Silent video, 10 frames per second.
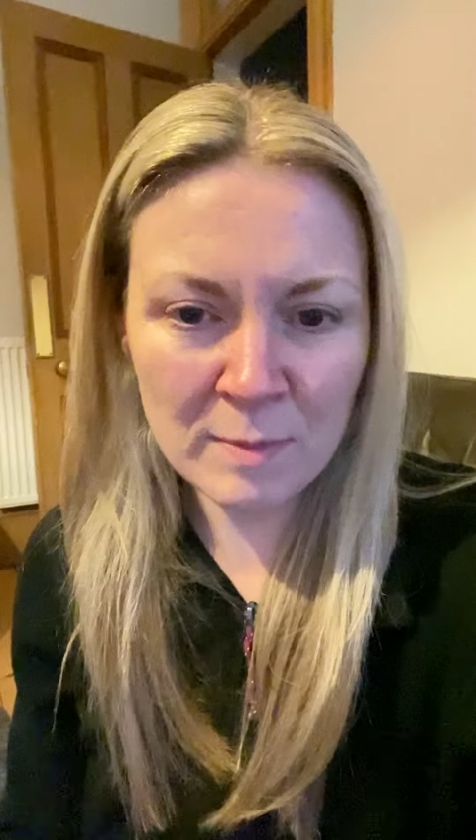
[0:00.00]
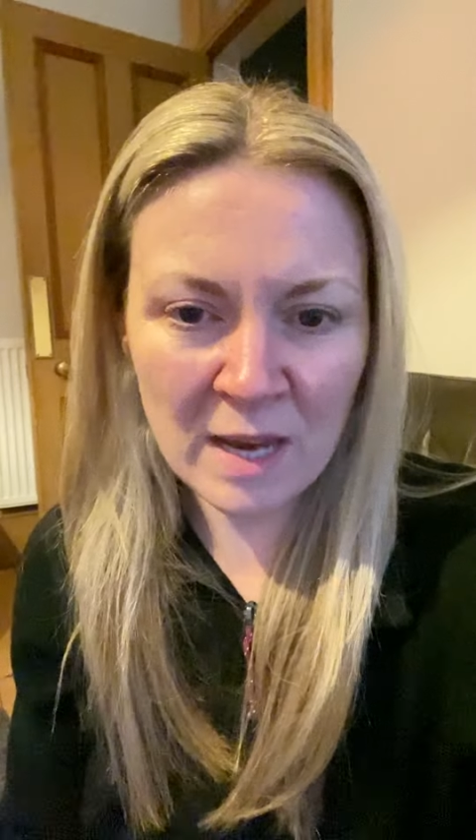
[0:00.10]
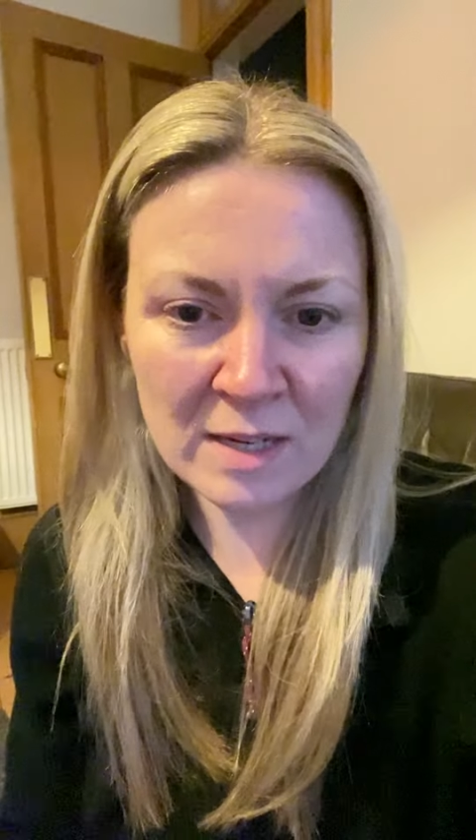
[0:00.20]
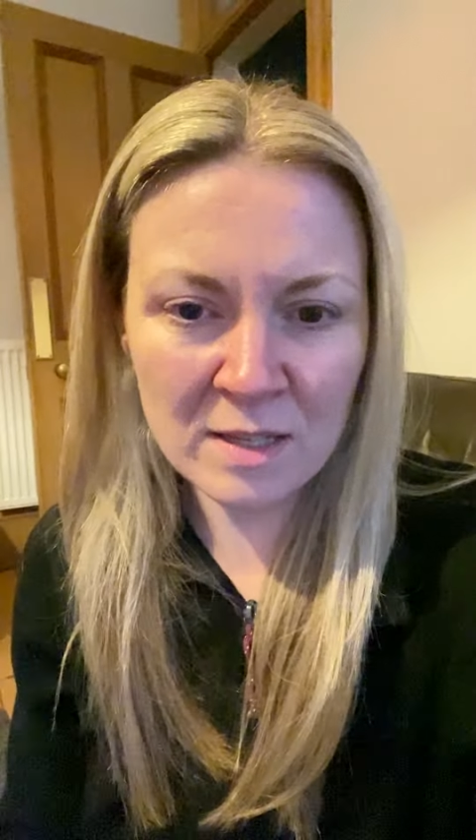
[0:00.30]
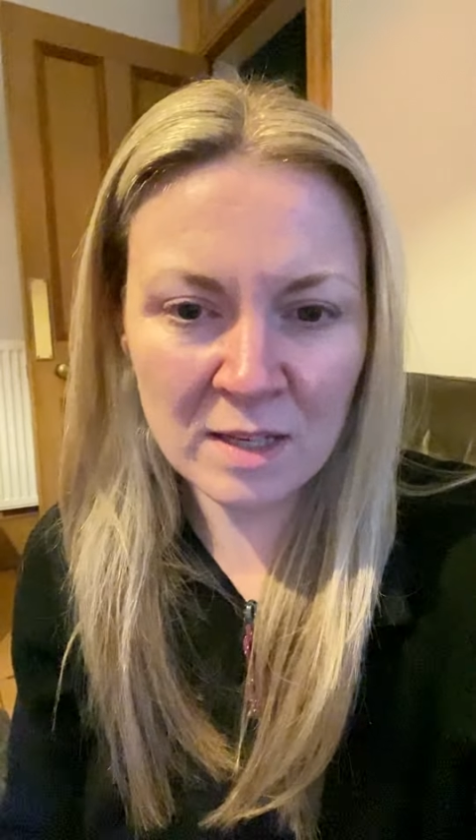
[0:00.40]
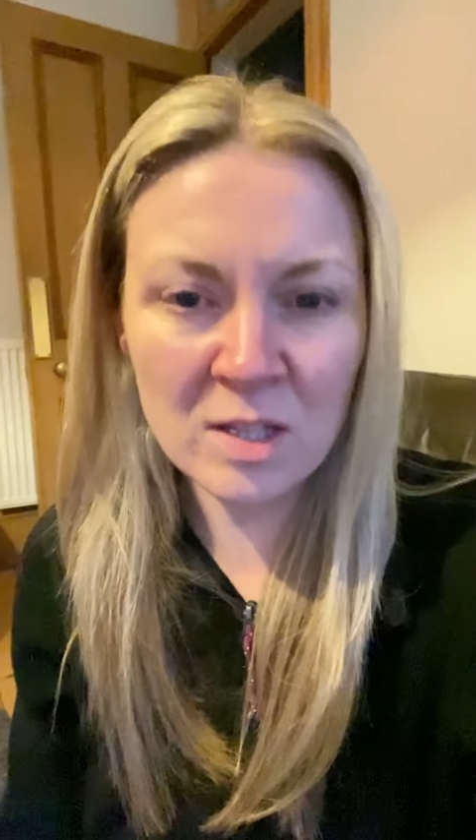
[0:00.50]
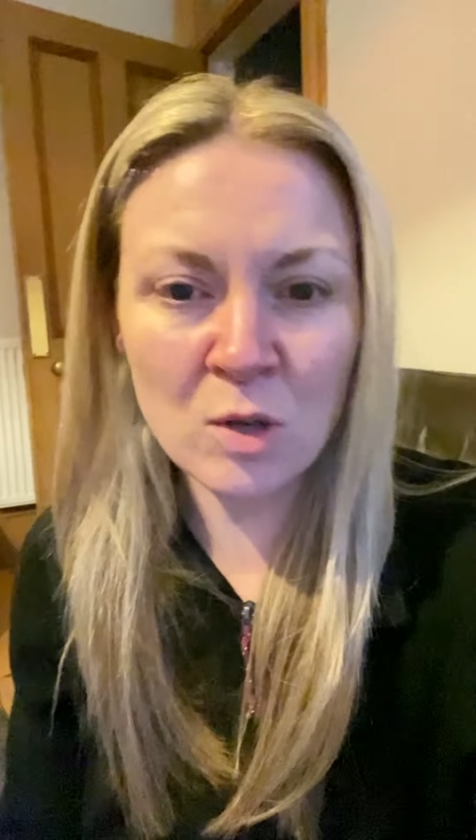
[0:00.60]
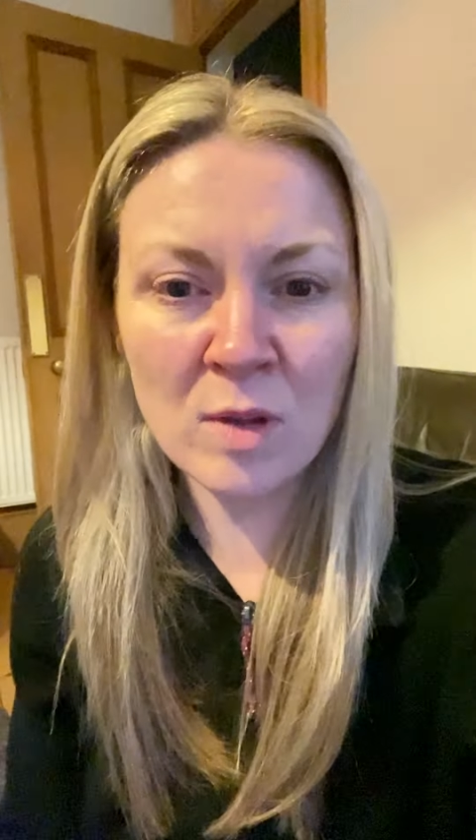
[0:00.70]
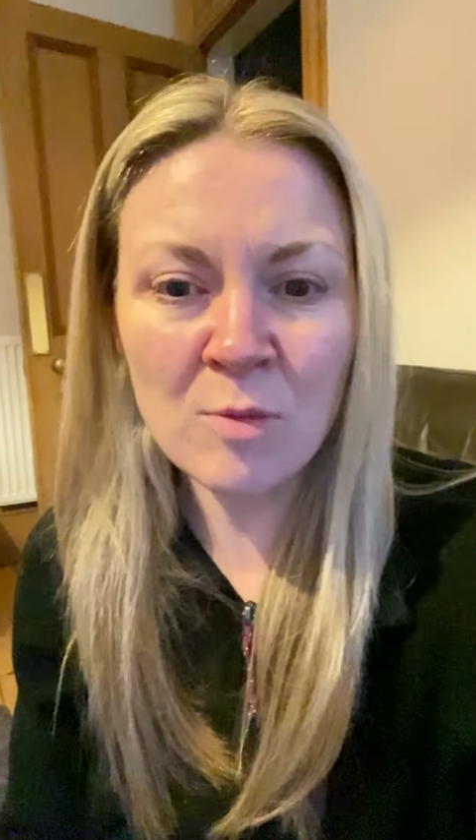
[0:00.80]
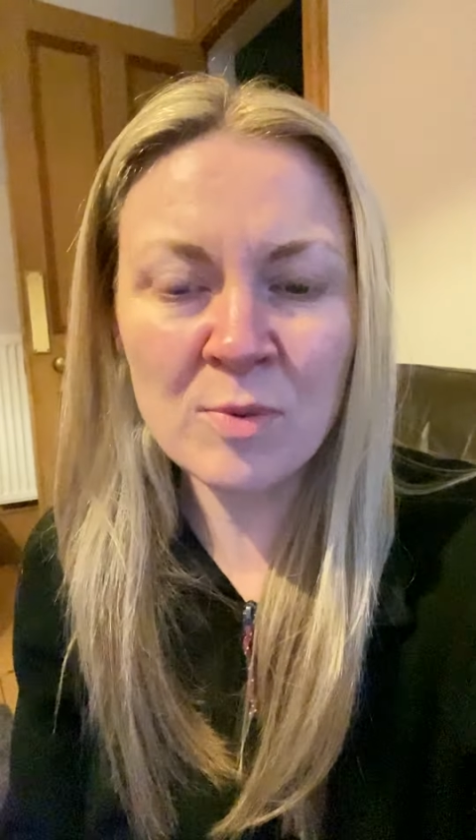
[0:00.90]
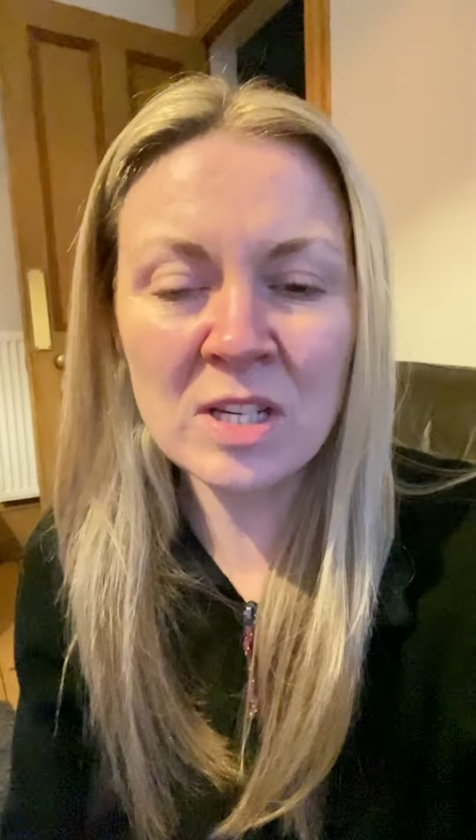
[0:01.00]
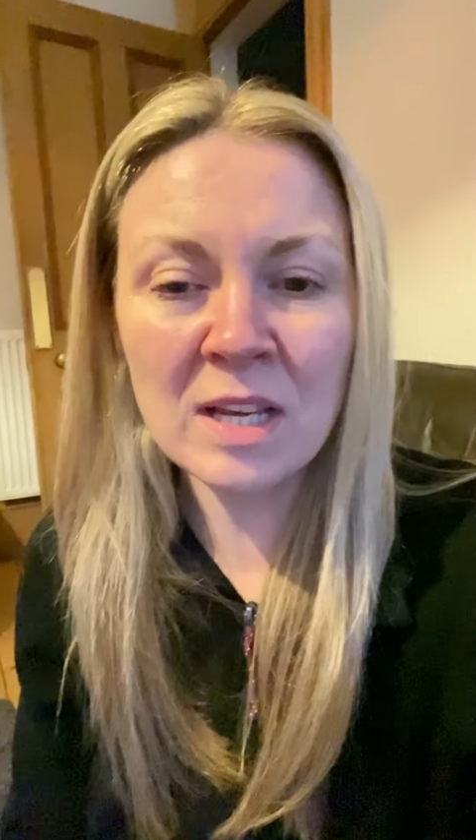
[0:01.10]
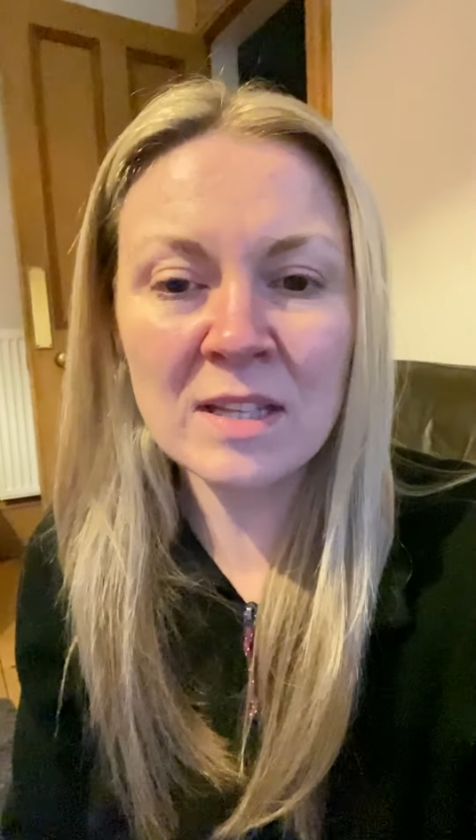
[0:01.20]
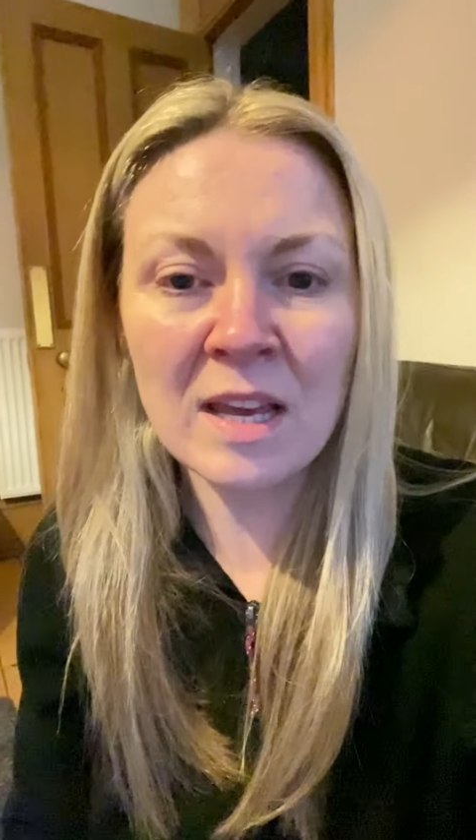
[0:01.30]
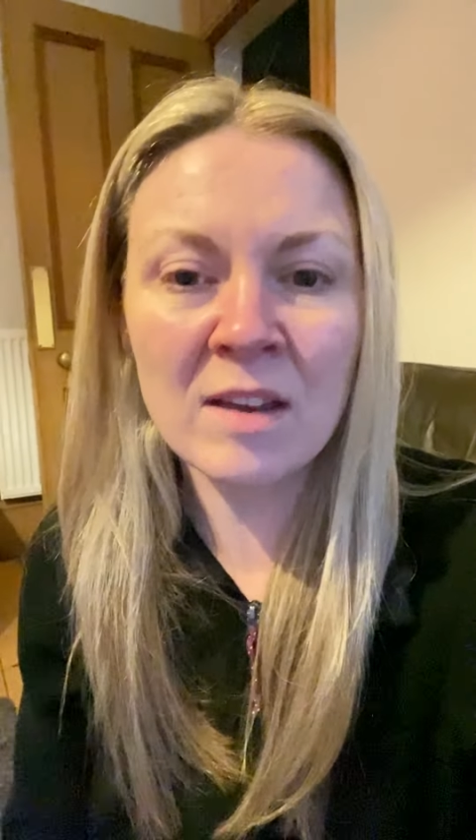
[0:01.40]
magazine. So they're
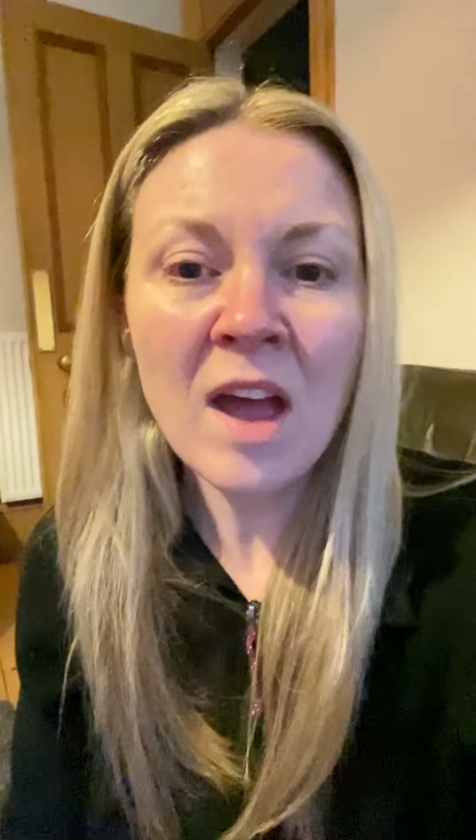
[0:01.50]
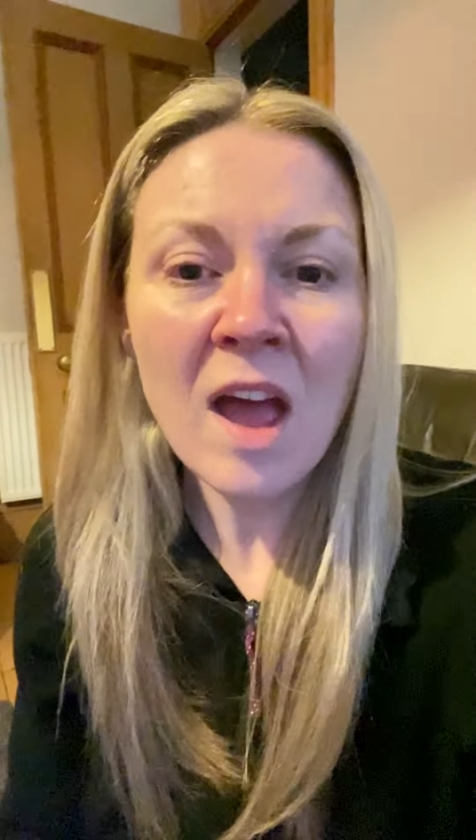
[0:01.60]
predicting